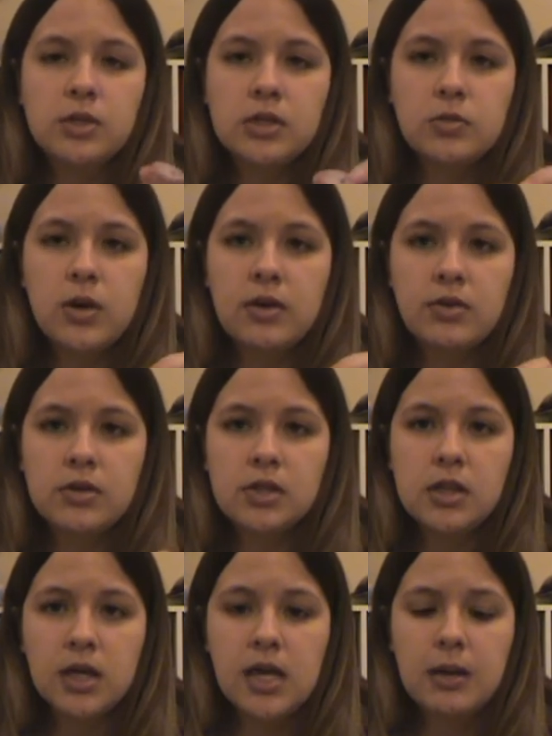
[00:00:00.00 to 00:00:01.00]
just whatever is
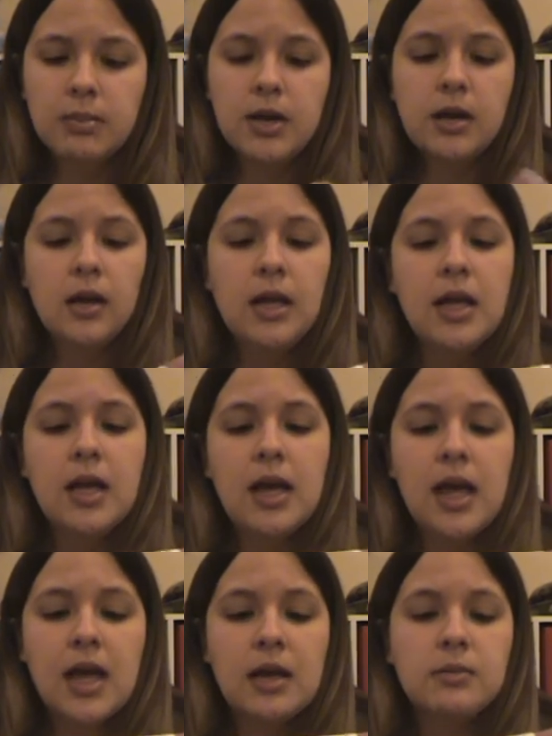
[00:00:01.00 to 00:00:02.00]
on the cap here,
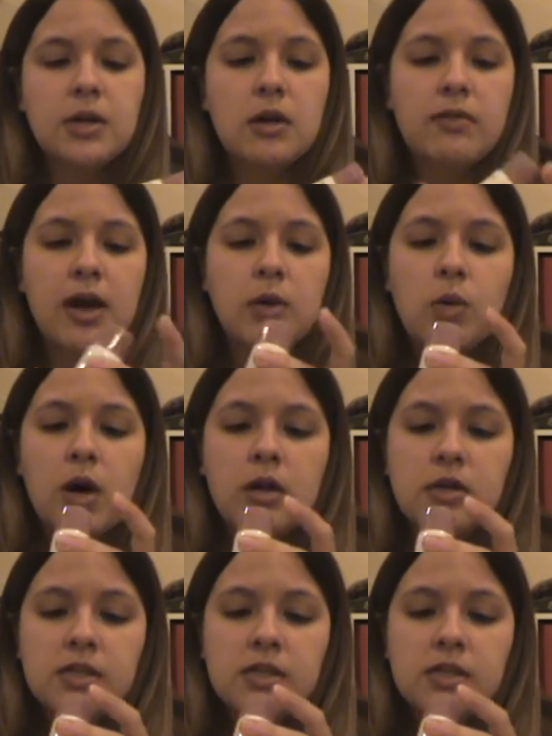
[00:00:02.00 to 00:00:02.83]
and purified water.